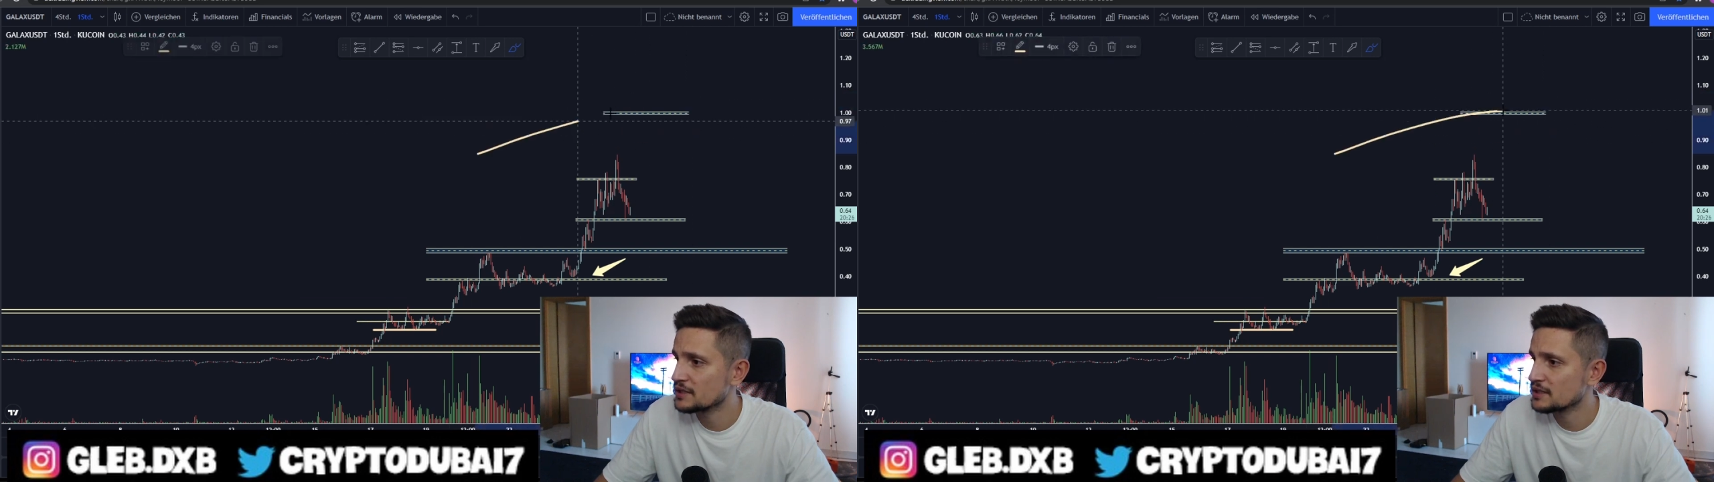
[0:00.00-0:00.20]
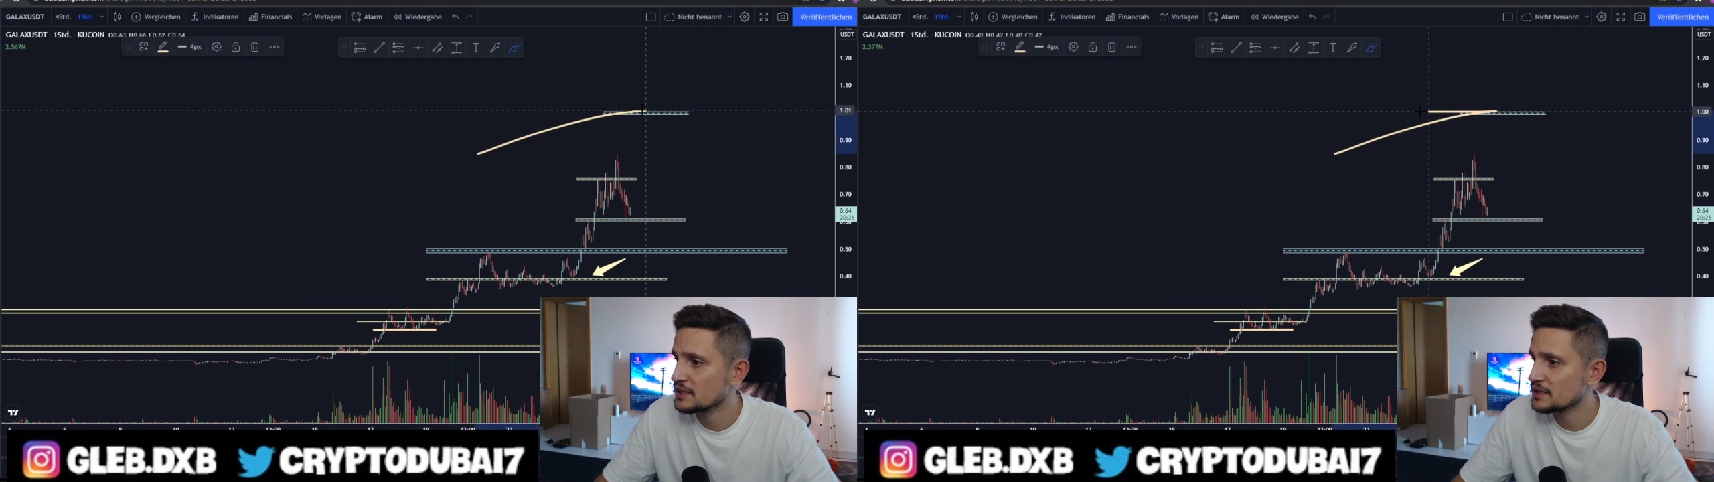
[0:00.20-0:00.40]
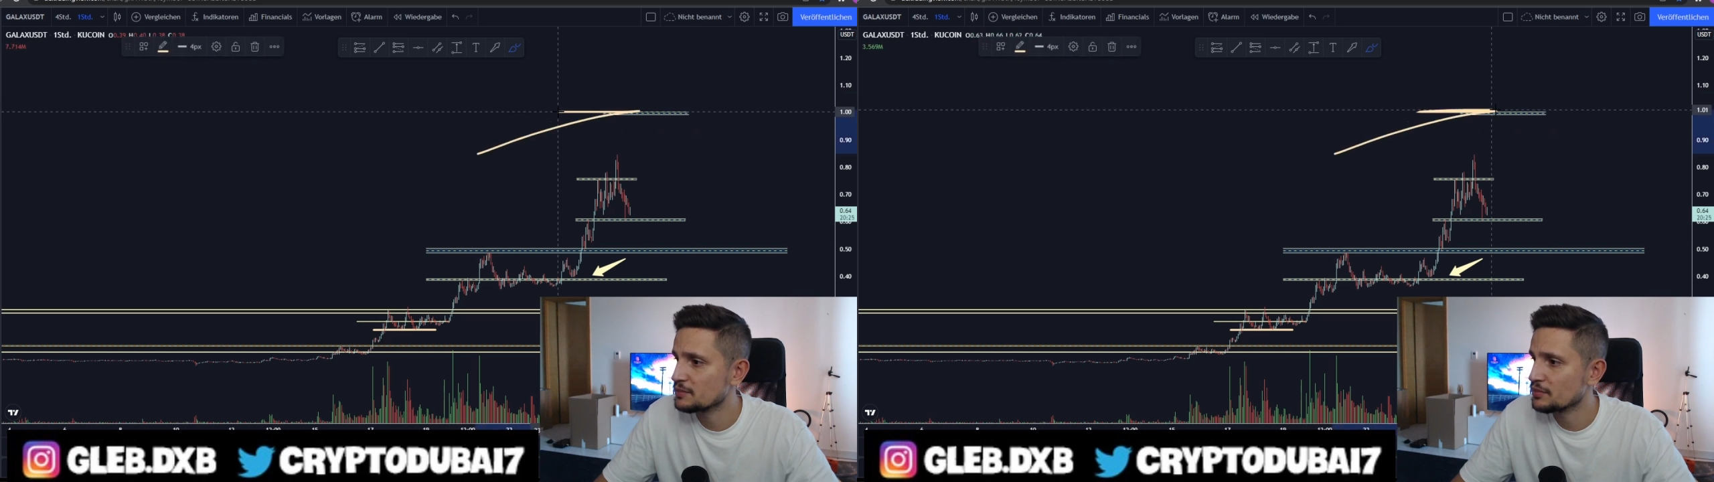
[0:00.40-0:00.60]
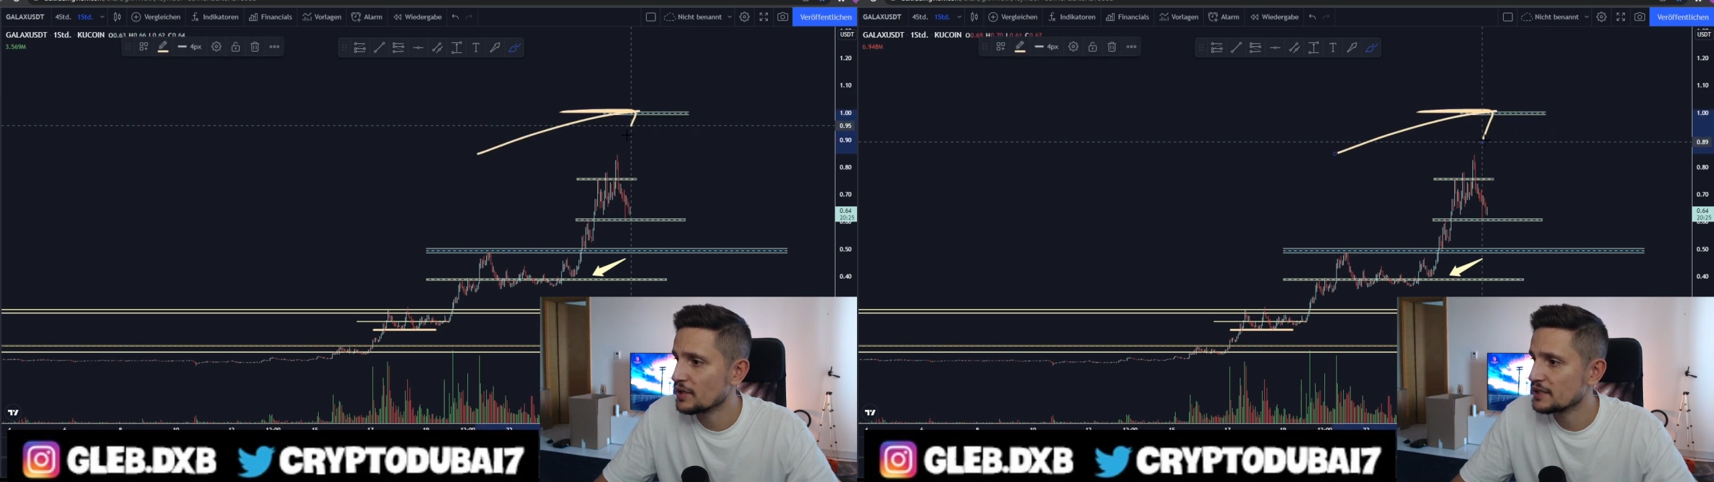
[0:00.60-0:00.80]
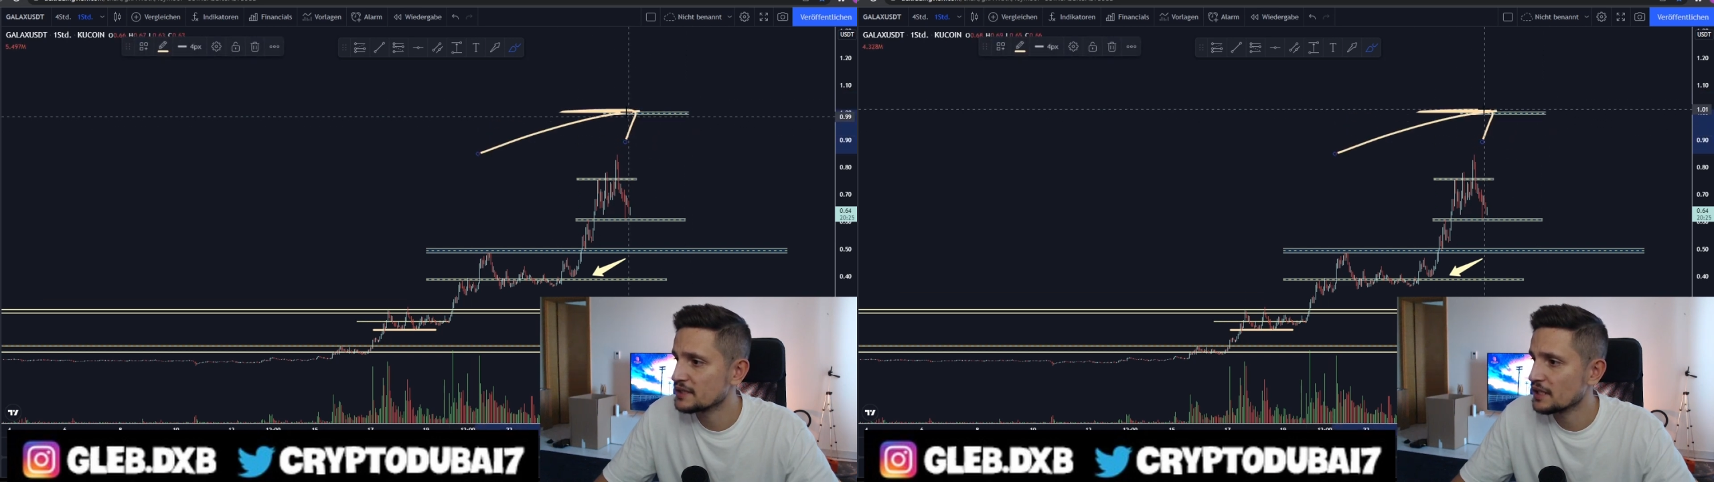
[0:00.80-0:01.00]
this
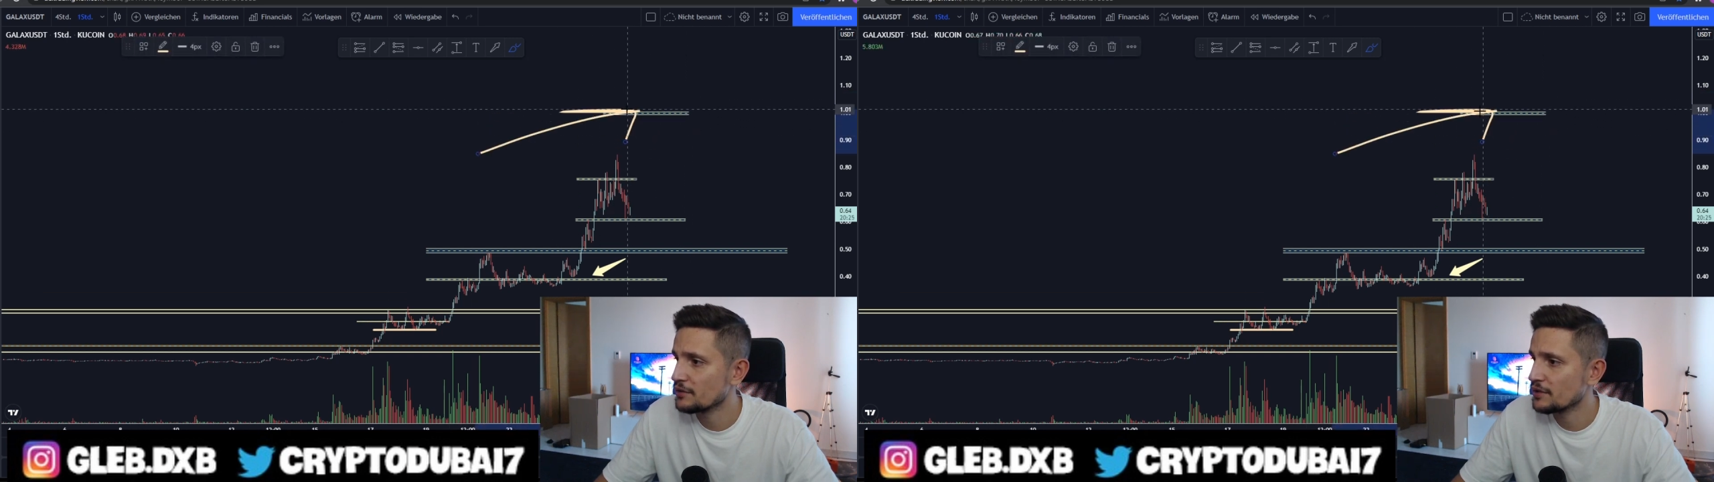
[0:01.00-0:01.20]
price area